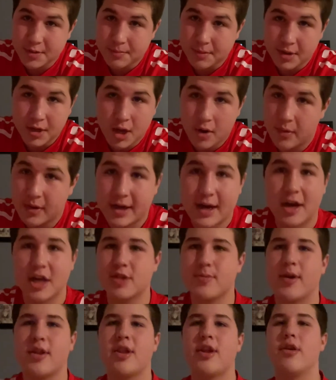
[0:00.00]
But no one cares
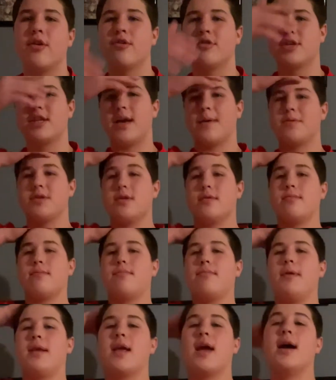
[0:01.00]
about that interception
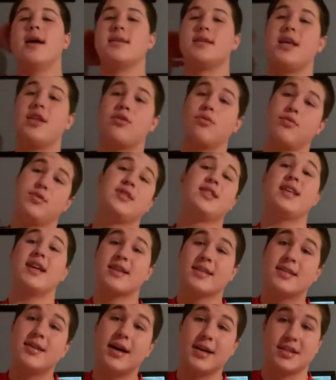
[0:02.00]
because he threw
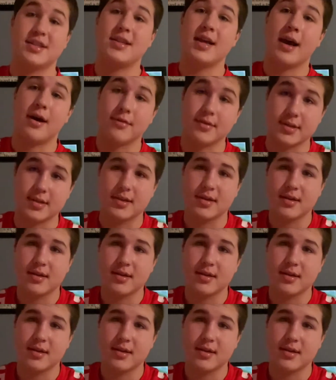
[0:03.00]
6 touchdowns.